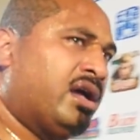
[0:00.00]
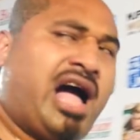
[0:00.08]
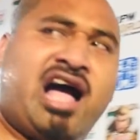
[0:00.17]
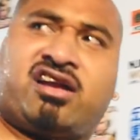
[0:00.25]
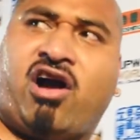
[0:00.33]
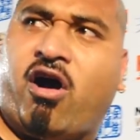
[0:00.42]

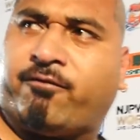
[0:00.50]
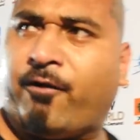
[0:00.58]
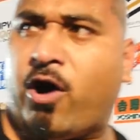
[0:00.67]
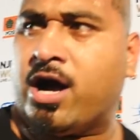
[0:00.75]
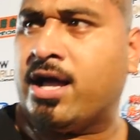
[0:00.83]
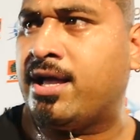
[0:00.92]
uncalled
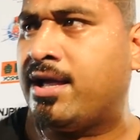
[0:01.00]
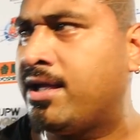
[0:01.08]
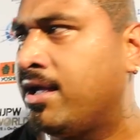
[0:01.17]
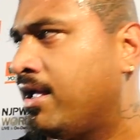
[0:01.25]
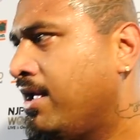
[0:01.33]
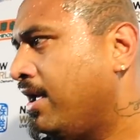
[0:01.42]

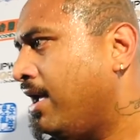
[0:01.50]
for!